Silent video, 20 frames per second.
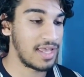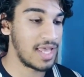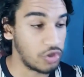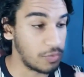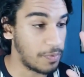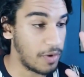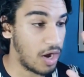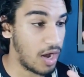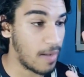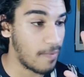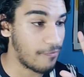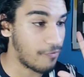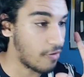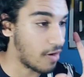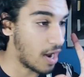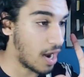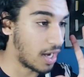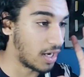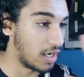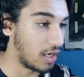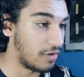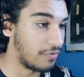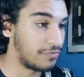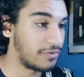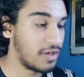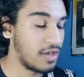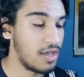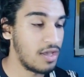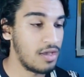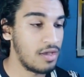I'm super hyped for it. I
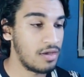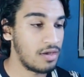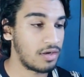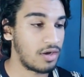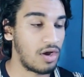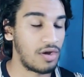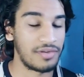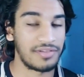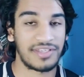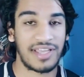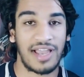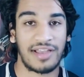loved Guardians